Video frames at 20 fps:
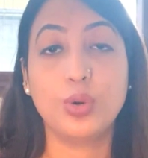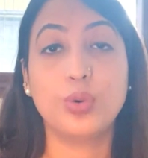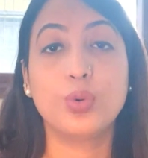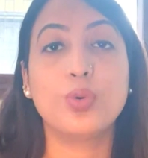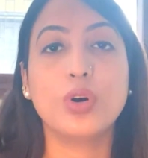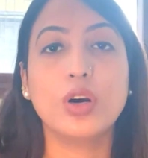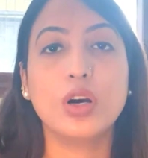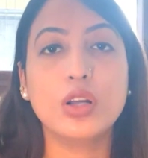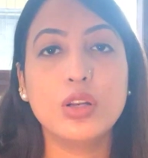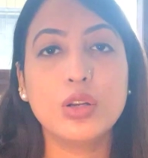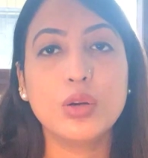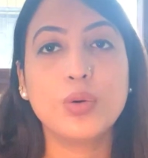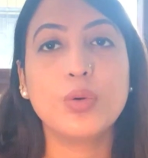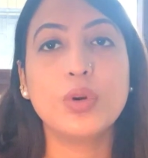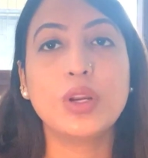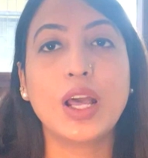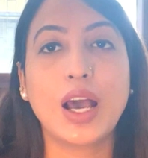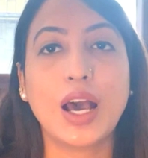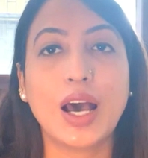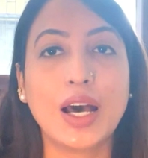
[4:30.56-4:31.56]
who
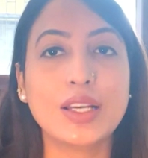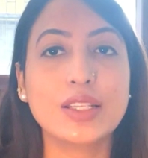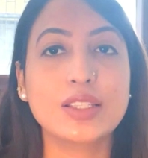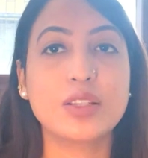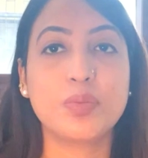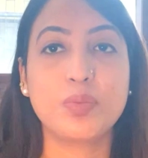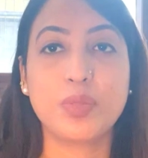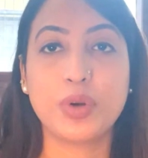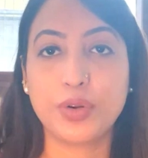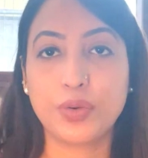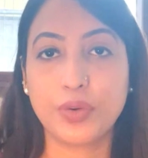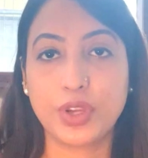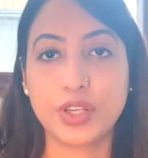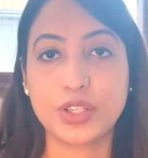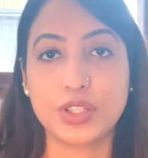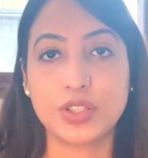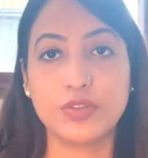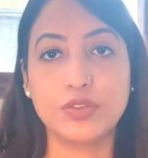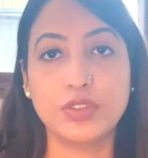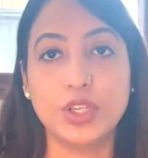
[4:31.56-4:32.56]
alone has the
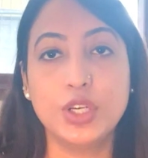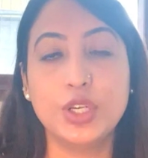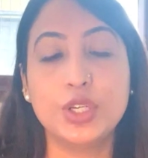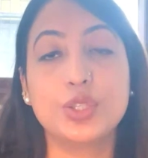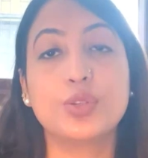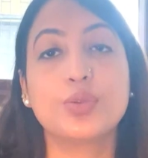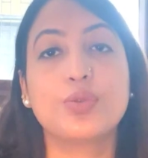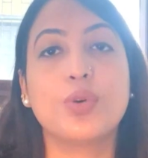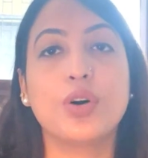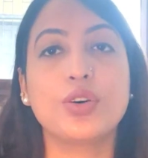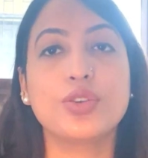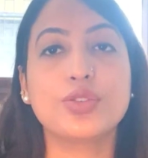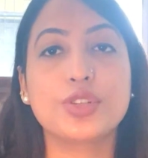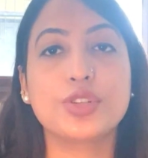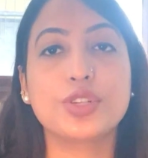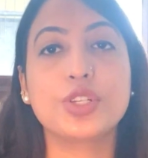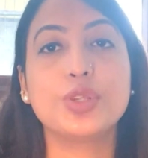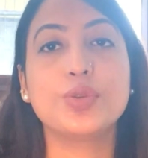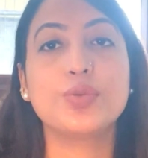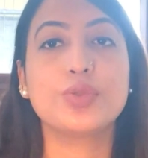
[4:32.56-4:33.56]
prerogative to
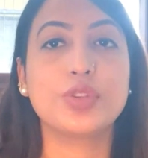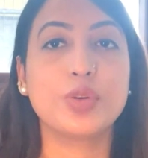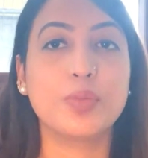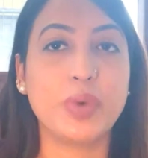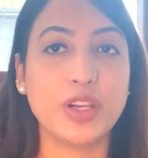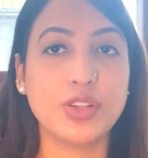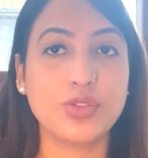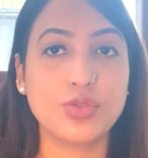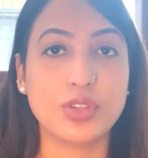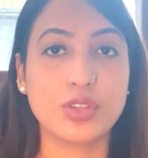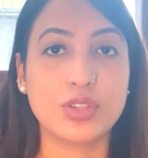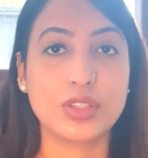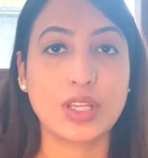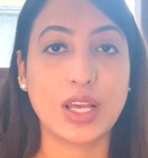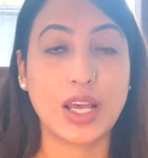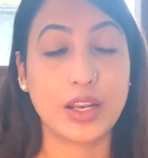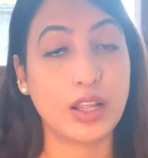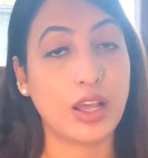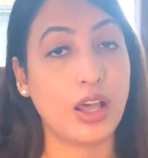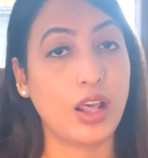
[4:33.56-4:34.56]
constitute the benches
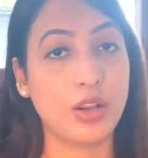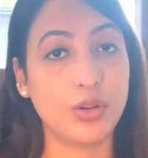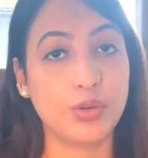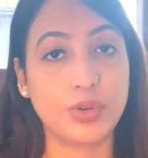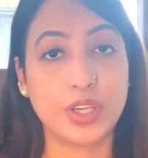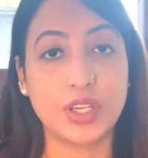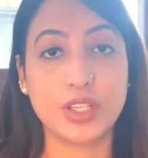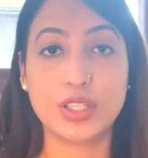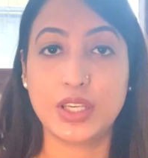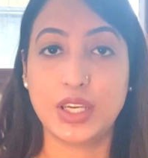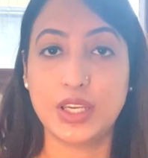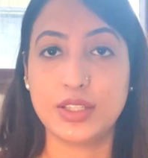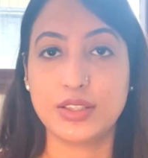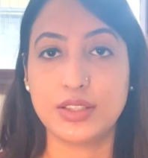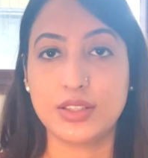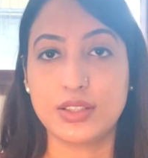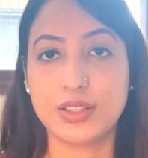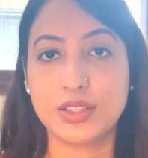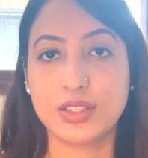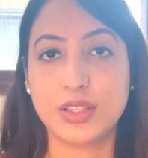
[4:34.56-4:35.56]
and allocate
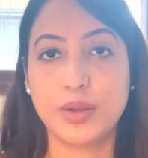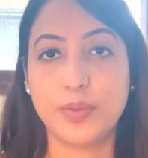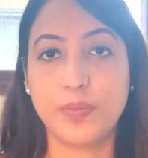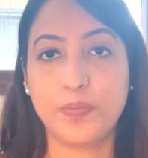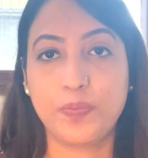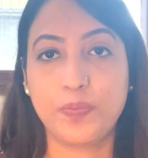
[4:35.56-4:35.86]
cases.